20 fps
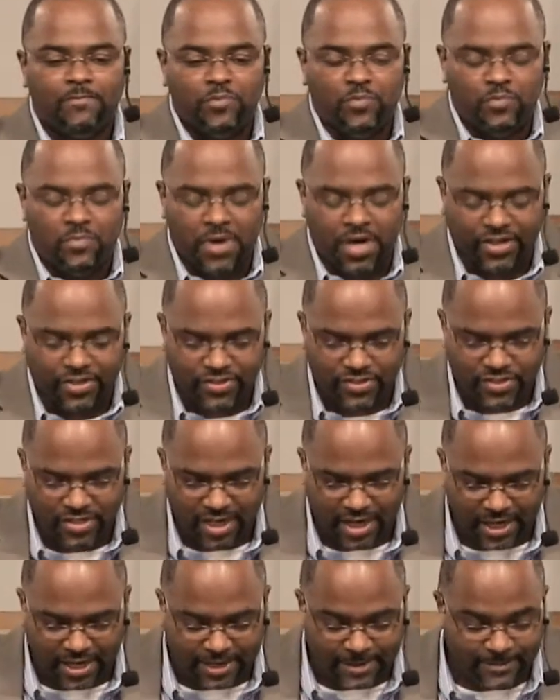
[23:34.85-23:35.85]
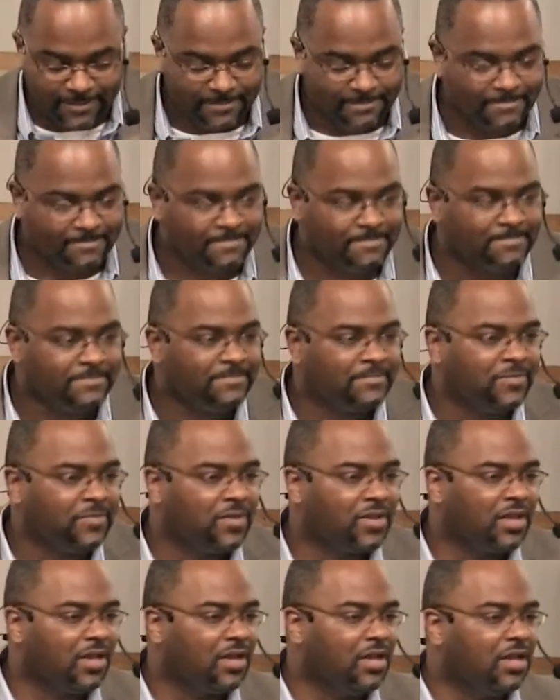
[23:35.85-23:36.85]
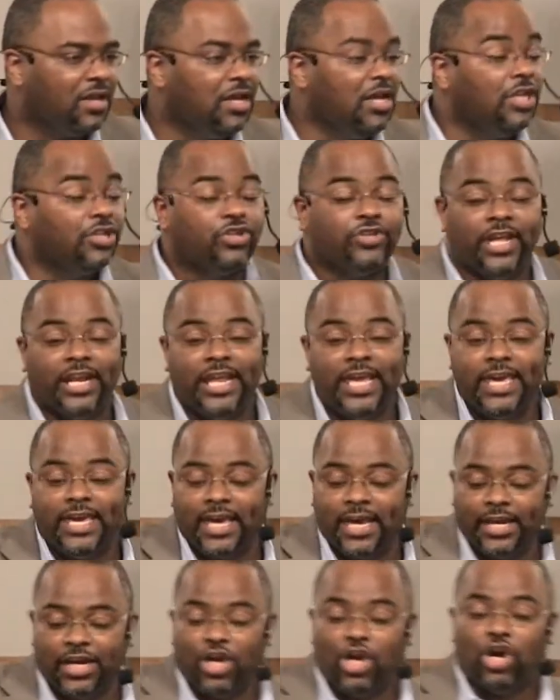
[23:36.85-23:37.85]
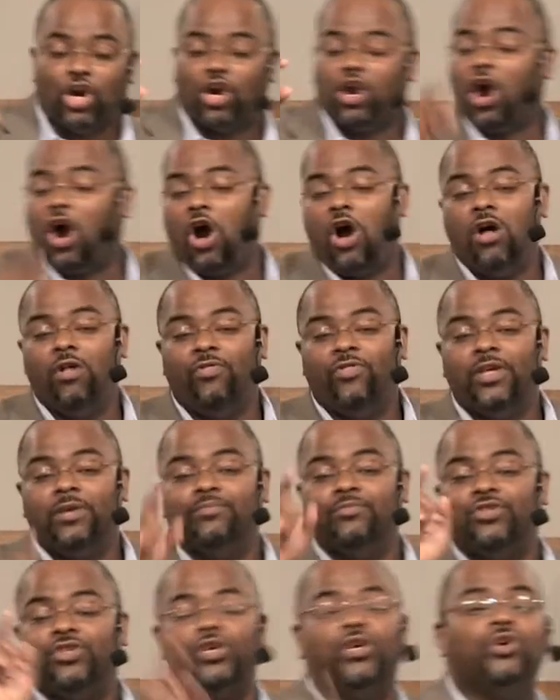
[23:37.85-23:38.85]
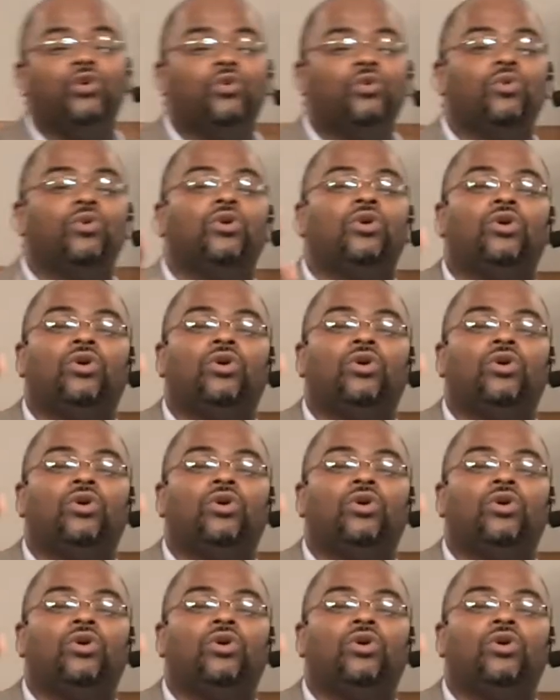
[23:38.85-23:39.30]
Mercy. So that he can call them to